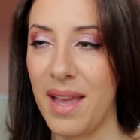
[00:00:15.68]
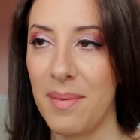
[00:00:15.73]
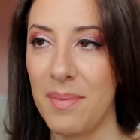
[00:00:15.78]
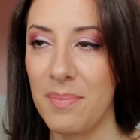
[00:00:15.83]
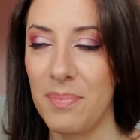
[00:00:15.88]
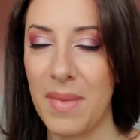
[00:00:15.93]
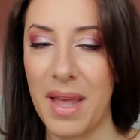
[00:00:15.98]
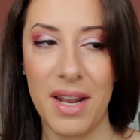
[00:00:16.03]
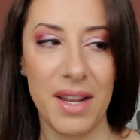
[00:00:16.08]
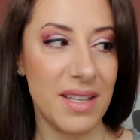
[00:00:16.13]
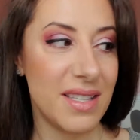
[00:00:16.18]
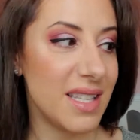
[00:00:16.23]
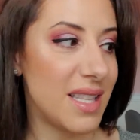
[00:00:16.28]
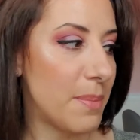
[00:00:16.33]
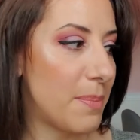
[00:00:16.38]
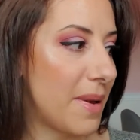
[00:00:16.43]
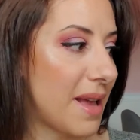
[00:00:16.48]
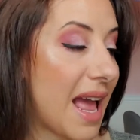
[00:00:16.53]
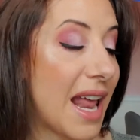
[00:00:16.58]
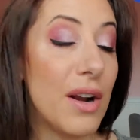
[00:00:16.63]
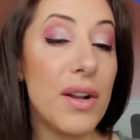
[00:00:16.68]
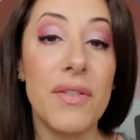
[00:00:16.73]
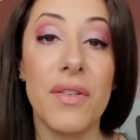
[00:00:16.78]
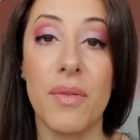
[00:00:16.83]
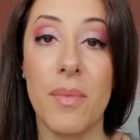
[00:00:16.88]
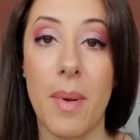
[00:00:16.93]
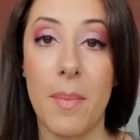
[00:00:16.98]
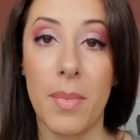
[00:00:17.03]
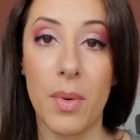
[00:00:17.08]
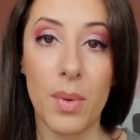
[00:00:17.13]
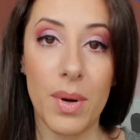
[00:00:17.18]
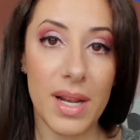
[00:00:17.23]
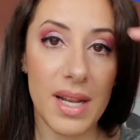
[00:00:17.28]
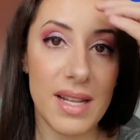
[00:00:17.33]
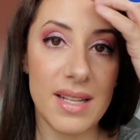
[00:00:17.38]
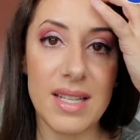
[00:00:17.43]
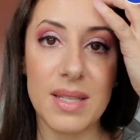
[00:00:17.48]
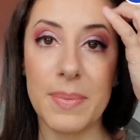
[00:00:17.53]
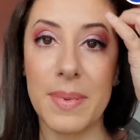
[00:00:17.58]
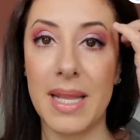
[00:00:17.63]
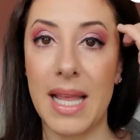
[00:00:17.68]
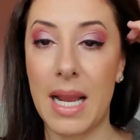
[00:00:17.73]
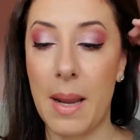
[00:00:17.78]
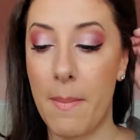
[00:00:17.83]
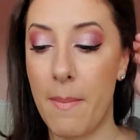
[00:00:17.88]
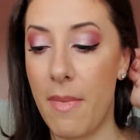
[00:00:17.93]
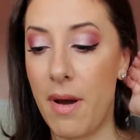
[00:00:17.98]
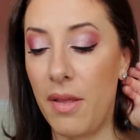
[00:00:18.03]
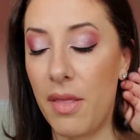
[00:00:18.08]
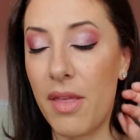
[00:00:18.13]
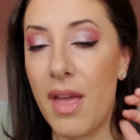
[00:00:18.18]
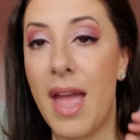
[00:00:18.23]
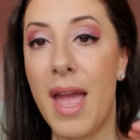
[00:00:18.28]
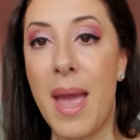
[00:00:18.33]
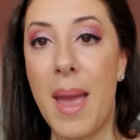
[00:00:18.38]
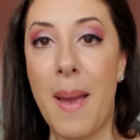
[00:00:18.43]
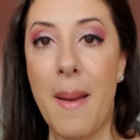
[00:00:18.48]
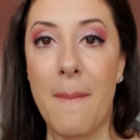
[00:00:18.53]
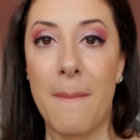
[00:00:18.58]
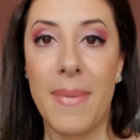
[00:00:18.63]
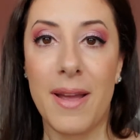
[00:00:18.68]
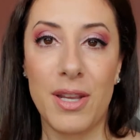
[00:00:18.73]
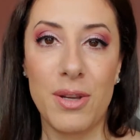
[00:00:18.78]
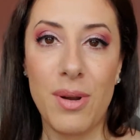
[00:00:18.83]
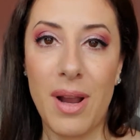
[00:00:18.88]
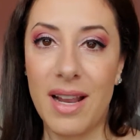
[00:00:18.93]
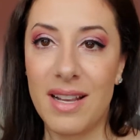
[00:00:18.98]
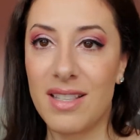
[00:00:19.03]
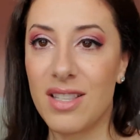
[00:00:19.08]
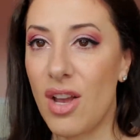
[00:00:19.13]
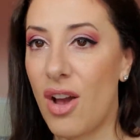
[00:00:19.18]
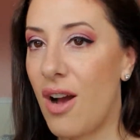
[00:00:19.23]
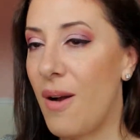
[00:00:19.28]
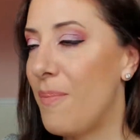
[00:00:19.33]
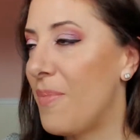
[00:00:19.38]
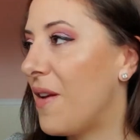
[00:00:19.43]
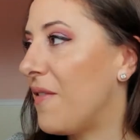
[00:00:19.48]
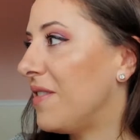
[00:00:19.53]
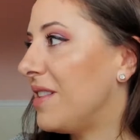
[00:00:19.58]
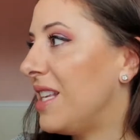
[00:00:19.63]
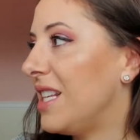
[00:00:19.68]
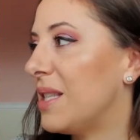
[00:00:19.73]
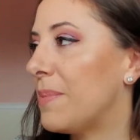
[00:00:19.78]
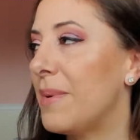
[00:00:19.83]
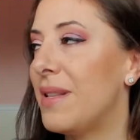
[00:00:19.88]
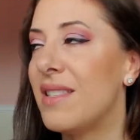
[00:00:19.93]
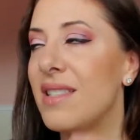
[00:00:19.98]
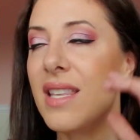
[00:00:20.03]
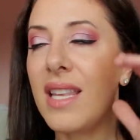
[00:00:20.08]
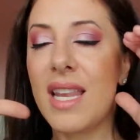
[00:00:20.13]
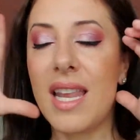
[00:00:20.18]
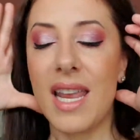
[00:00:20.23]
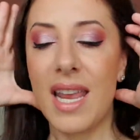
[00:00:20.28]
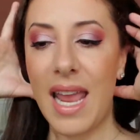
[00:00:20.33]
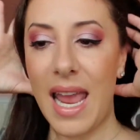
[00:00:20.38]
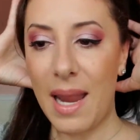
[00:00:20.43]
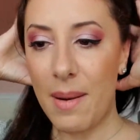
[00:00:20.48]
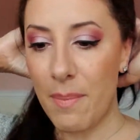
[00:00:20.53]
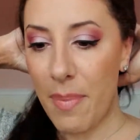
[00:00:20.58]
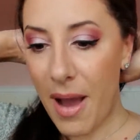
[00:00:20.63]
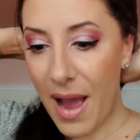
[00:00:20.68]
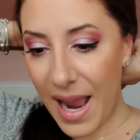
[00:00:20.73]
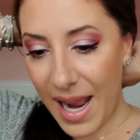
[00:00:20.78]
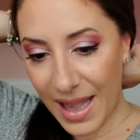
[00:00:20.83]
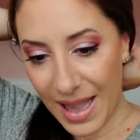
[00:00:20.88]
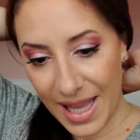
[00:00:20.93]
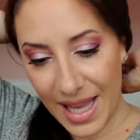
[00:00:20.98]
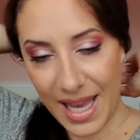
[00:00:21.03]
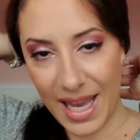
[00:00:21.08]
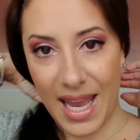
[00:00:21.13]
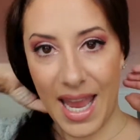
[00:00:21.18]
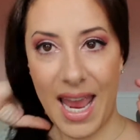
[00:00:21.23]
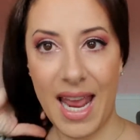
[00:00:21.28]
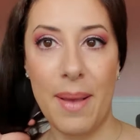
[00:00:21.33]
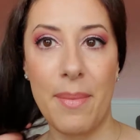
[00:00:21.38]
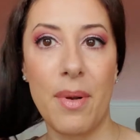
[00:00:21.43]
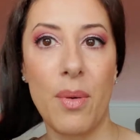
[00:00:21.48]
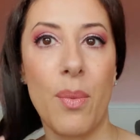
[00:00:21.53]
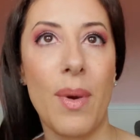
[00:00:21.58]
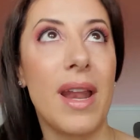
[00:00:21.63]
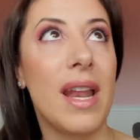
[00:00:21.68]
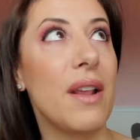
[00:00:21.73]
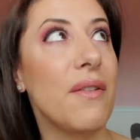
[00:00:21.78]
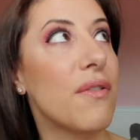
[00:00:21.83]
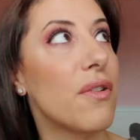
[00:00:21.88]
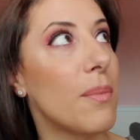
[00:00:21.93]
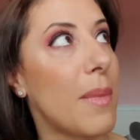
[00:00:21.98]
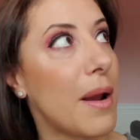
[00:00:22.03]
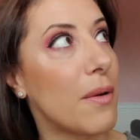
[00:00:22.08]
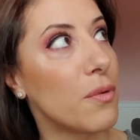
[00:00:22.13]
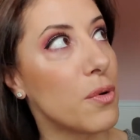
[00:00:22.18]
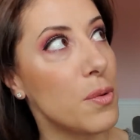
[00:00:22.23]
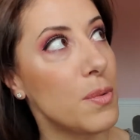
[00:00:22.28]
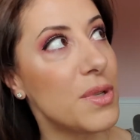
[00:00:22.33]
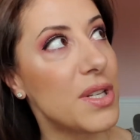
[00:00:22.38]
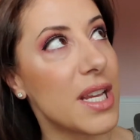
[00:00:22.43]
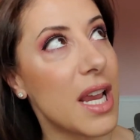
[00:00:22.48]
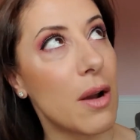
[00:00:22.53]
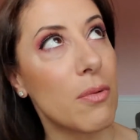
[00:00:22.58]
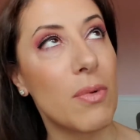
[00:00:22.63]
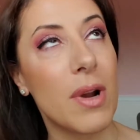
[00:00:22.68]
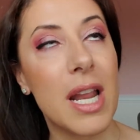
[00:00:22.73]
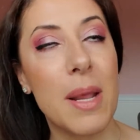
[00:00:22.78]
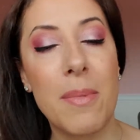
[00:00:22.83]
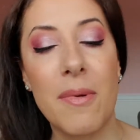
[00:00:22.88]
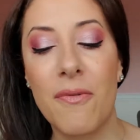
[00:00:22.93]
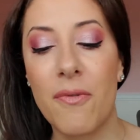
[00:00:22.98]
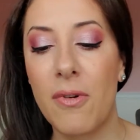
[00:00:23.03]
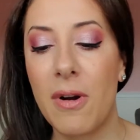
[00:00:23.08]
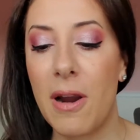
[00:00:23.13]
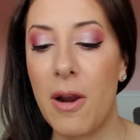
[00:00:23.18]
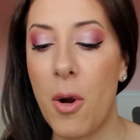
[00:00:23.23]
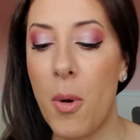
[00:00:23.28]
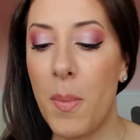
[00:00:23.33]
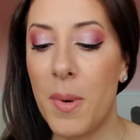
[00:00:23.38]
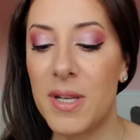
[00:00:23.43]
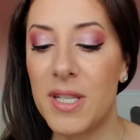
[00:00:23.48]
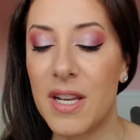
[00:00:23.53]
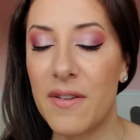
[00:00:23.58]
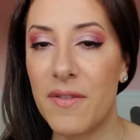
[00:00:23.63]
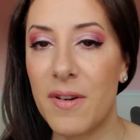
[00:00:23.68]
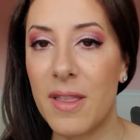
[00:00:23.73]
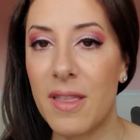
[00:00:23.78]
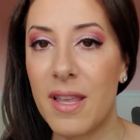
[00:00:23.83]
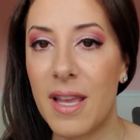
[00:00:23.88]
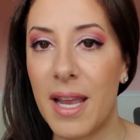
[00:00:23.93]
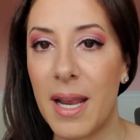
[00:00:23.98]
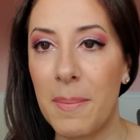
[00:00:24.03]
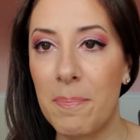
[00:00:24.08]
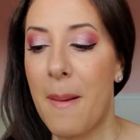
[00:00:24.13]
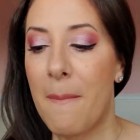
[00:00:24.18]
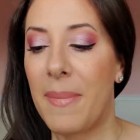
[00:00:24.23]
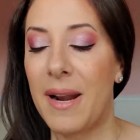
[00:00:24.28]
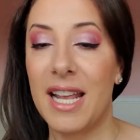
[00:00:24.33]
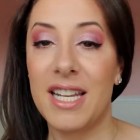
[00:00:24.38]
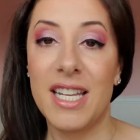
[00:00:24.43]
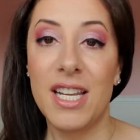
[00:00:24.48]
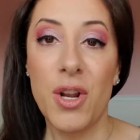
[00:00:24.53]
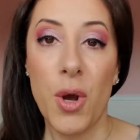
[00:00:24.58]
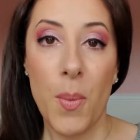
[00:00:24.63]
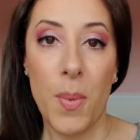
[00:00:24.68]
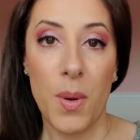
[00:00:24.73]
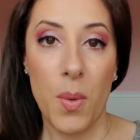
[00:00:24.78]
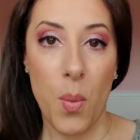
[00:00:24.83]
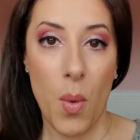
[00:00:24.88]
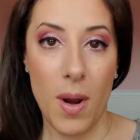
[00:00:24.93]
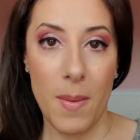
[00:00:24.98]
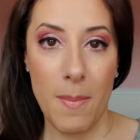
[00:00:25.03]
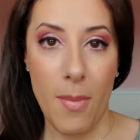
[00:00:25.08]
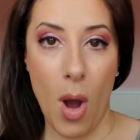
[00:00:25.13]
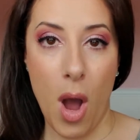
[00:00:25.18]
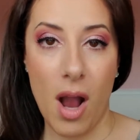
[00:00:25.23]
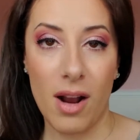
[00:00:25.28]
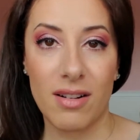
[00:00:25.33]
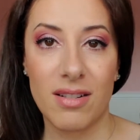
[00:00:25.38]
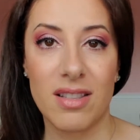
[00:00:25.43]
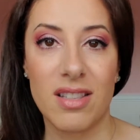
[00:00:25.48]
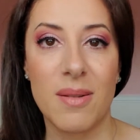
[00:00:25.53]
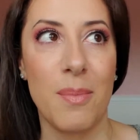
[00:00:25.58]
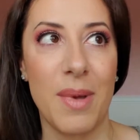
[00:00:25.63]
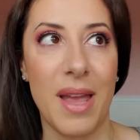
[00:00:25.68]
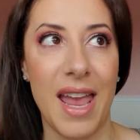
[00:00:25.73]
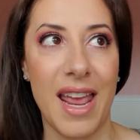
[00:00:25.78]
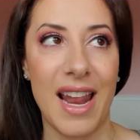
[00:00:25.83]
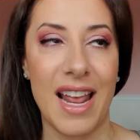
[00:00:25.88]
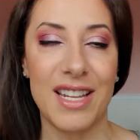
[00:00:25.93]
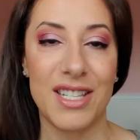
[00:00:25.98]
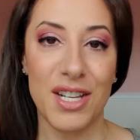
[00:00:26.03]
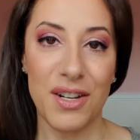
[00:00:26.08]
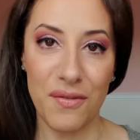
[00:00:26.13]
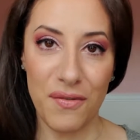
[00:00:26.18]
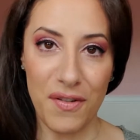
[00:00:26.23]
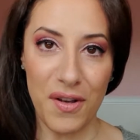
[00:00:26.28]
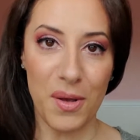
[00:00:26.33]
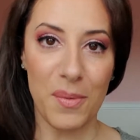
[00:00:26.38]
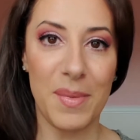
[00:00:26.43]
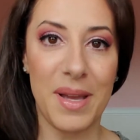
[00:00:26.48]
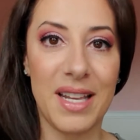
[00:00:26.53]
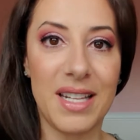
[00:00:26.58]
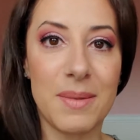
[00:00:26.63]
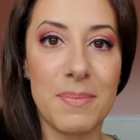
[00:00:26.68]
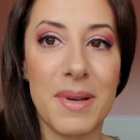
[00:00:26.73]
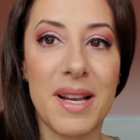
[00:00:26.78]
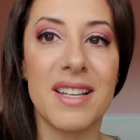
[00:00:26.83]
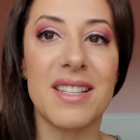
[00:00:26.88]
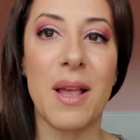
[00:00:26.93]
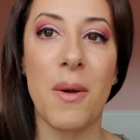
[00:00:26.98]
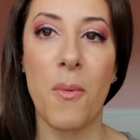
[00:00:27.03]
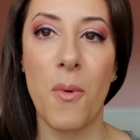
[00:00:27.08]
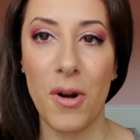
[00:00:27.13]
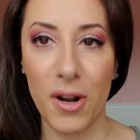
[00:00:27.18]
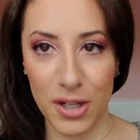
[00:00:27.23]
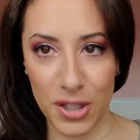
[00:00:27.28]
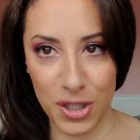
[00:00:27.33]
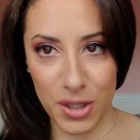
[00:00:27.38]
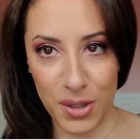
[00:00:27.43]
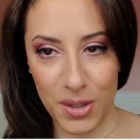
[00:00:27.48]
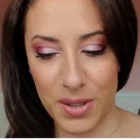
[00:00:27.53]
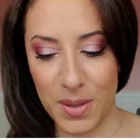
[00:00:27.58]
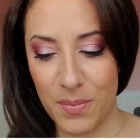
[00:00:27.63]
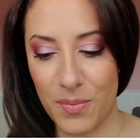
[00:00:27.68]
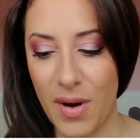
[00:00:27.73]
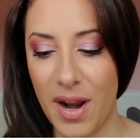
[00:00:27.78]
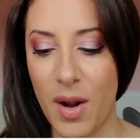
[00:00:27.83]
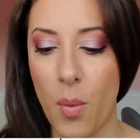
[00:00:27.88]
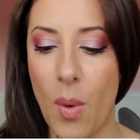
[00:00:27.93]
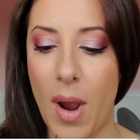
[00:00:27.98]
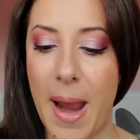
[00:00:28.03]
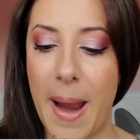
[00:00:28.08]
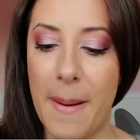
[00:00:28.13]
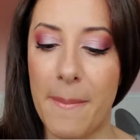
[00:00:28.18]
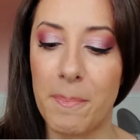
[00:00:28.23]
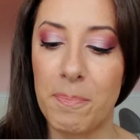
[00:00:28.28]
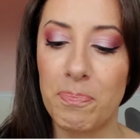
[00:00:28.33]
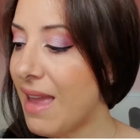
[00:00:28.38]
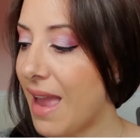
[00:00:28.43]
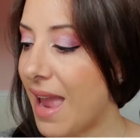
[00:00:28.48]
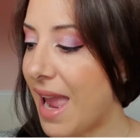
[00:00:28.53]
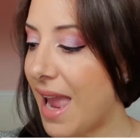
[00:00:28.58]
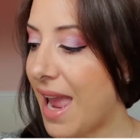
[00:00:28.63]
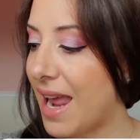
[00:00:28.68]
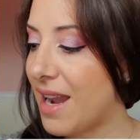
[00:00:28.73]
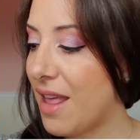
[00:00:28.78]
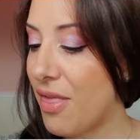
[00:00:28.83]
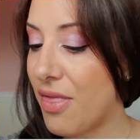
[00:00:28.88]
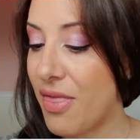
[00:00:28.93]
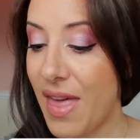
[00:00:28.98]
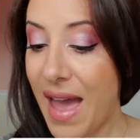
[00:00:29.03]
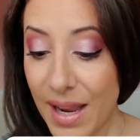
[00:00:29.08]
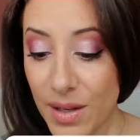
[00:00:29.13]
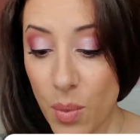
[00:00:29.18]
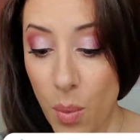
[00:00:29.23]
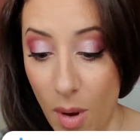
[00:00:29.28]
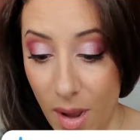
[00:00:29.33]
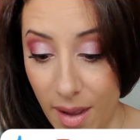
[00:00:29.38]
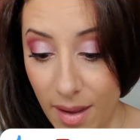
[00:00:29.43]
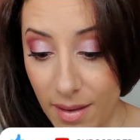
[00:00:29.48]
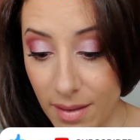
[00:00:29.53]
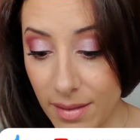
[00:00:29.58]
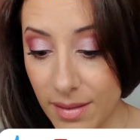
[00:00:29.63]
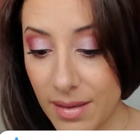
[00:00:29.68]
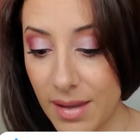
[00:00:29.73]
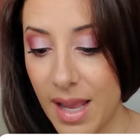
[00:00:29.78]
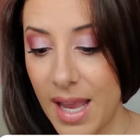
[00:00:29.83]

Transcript: I don't even remember what it is. It's been like a month. But you guys saw everything's been sitting and piling, and I've been waiting for my room to get ready before I opened everything. But I did open one box and I didn't film it because I wanted to use them right away. And that was